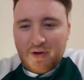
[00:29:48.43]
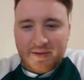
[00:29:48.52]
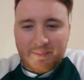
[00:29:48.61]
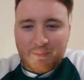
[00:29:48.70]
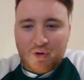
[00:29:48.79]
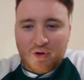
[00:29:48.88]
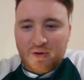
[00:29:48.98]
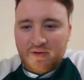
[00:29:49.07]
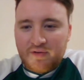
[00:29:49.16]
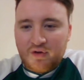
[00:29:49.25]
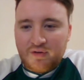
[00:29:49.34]
I think Boyle will
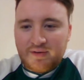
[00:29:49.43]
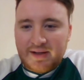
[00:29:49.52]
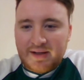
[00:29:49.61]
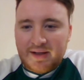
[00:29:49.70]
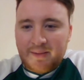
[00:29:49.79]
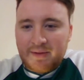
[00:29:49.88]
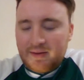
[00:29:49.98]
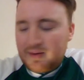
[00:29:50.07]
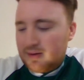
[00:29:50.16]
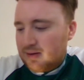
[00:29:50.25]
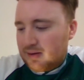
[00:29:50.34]
have a good game,
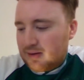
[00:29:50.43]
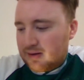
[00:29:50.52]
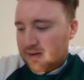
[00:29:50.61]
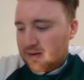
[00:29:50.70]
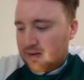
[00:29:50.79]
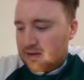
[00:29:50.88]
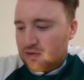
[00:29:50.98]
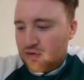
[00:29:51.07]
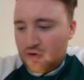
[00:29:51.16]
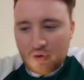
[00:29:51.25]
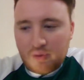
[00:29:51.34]
and uh,
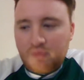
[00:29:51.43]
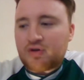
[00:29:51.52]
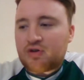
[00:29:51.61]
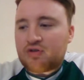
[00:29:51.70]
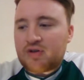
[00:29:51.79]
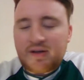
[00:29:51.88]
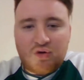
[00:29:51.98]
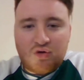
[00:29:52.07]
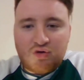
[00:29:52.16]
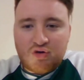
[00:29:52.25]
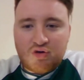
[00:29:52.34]
Newell's just signed a
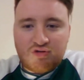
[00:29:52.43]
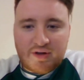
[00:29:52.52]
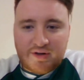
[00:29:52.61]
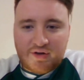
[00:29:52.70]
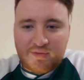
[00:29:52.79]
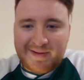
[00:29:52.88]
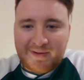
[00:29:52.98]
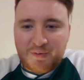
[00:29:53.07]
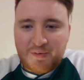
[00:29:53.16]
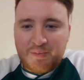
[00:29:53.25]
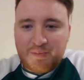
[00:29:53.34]
new contract as well.
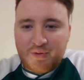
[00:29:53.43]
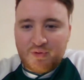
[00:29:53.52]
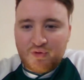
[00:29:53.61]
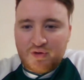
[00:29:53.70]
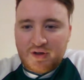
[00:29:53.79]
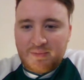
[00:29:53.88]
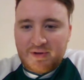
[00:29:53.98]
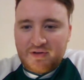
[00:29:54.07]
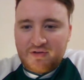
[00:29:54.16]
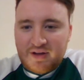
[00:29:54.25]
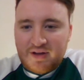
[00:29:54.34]
He would probably looking to make
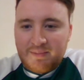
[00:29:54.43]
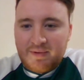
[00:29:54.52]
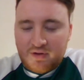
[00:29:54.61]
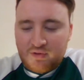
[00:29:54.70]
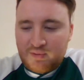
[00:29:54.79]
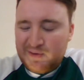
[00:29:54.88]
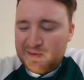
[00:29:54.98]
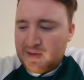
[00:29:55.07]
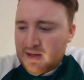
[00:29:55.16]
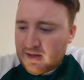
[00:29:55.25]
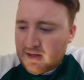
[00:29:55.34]
a statement as well.
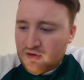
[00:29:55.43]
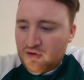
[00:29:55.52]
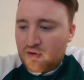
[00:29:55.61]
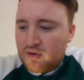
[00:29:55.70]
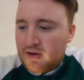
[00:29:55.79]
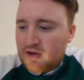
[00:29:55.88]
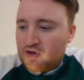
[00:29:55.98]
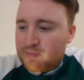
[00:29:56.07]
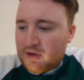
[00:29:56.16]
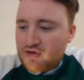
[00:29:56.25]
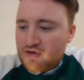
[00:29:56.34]
And you know,
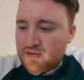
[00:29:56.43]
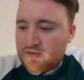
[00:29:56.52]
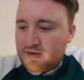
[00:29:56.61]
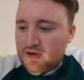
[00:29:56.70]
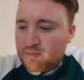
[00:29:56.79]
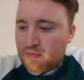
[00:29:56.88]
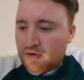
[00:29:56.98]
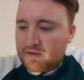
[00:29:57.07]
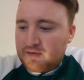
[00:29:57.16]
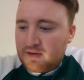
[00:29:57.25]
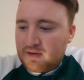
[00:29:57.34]
especially for these
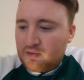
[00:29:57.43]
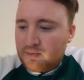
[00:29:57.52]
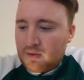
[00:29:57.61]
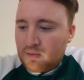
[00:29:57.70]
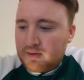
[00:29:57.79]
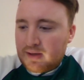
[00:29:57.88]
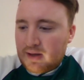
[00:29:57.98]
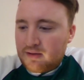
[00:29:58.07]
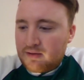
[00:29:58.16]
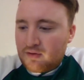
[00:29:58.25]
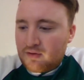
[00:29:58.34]
boys here as well,
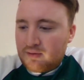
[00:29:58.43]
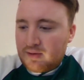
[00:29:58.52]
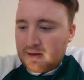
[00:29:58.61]
getting third.